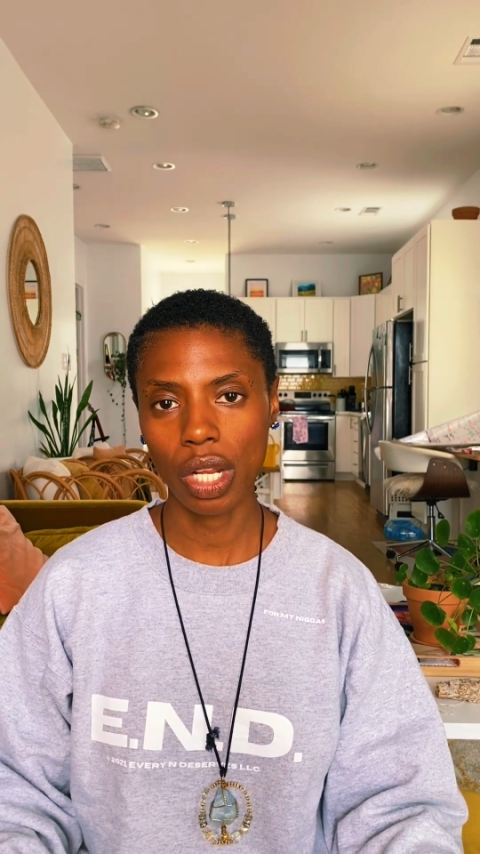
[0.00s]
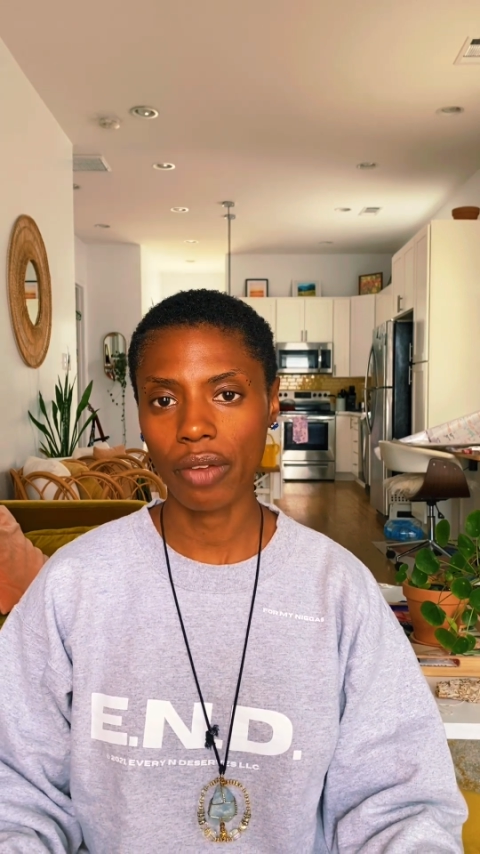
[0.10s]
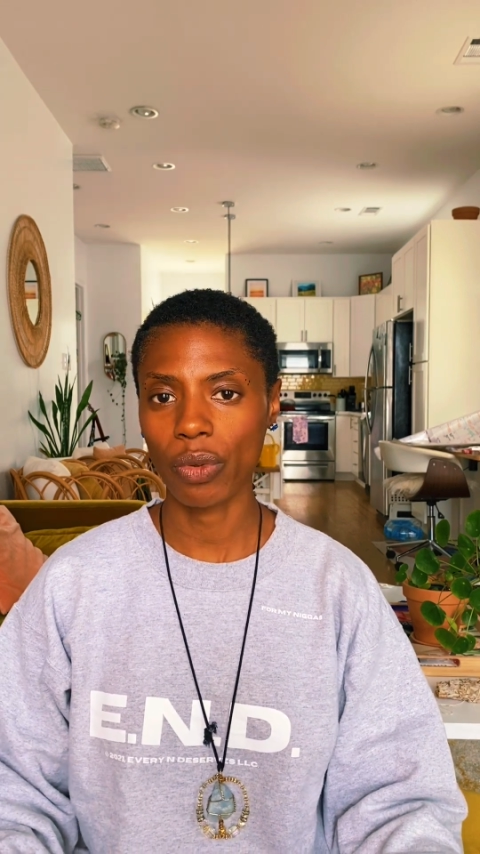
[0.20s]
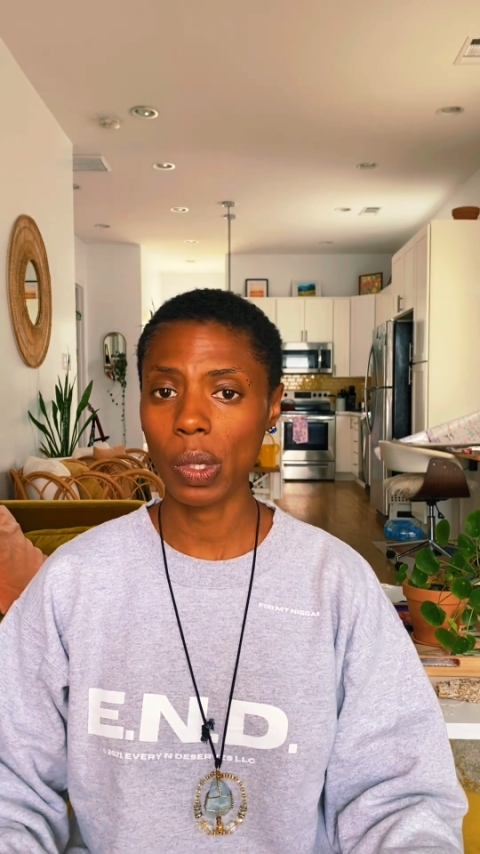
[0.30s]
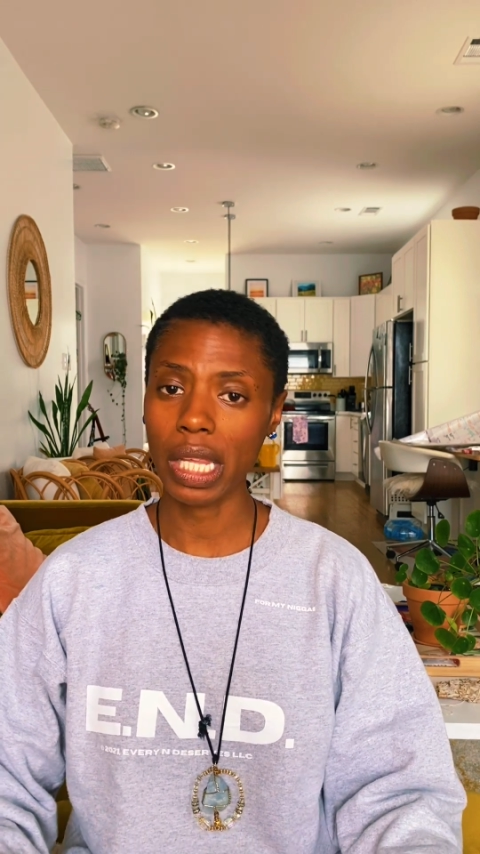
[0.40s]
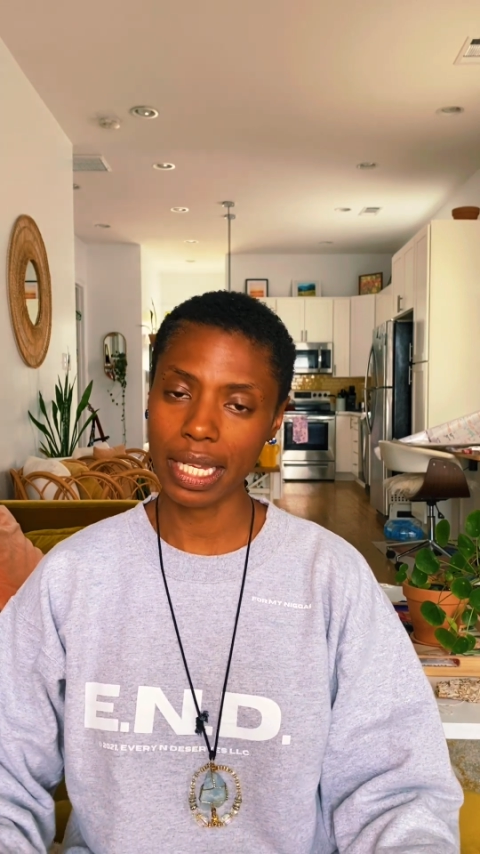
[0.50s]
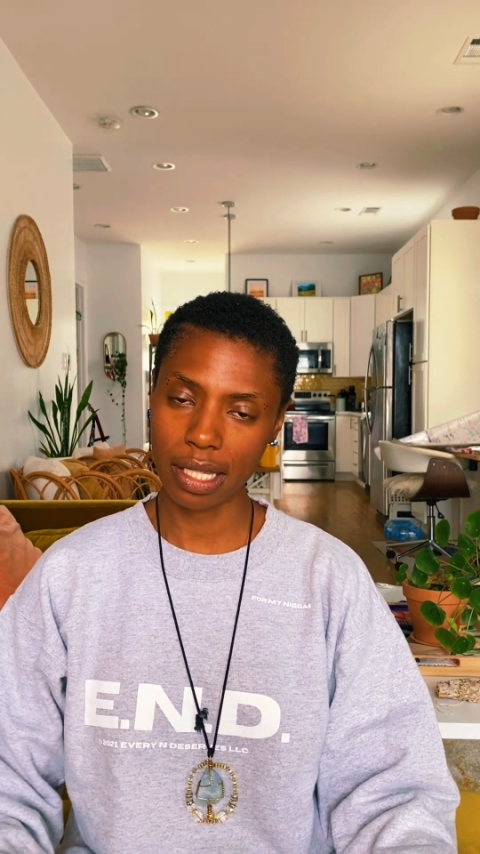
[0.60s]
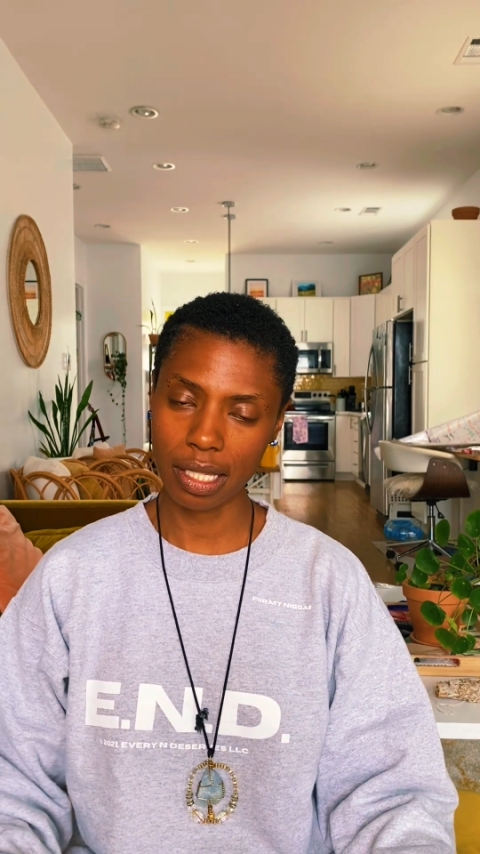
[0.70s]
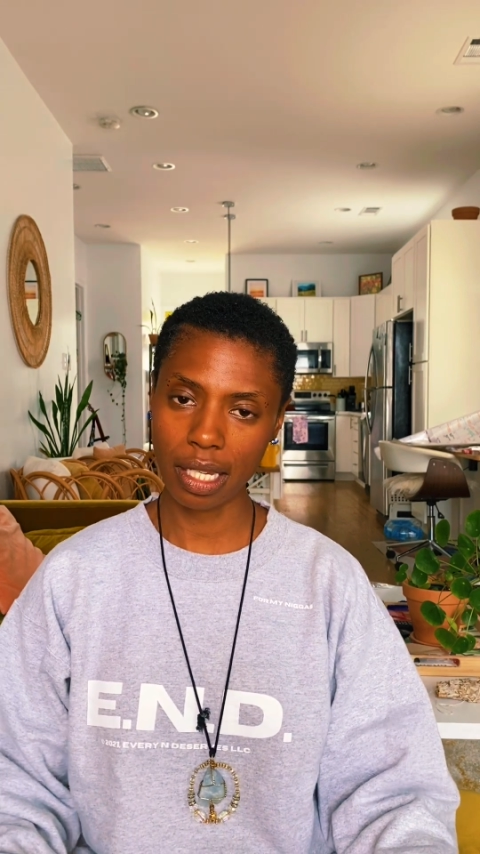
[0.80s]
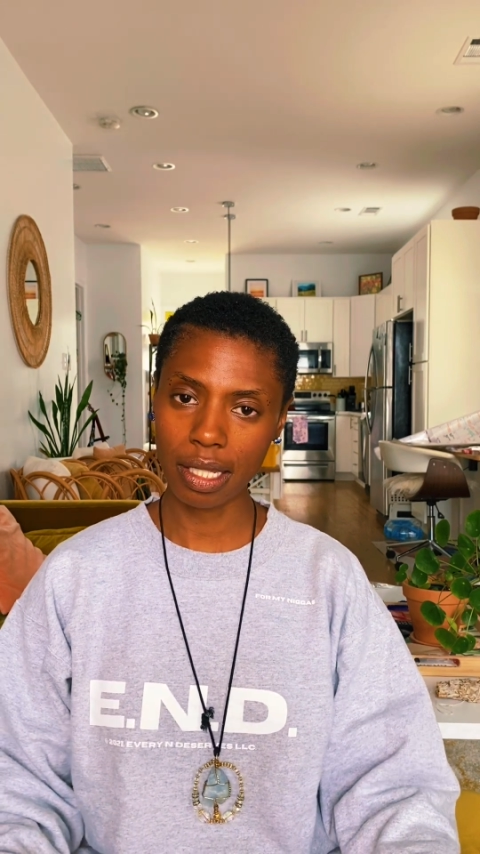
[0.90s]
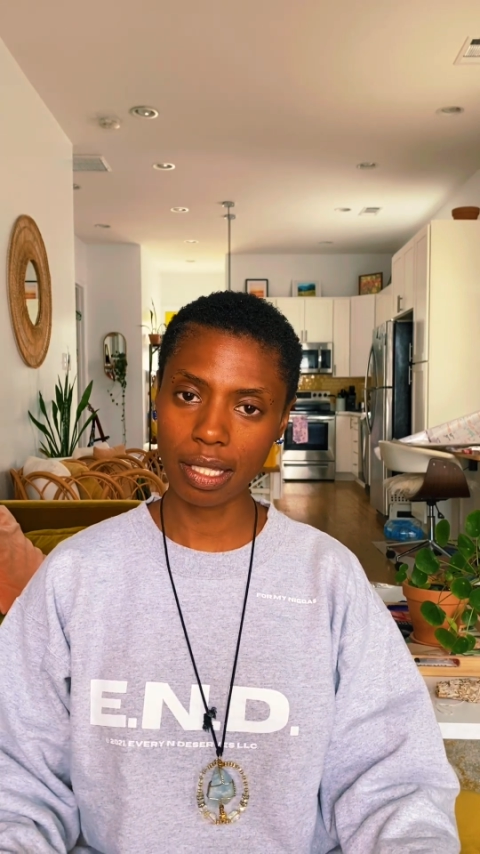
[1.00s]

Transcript: if you would like to stay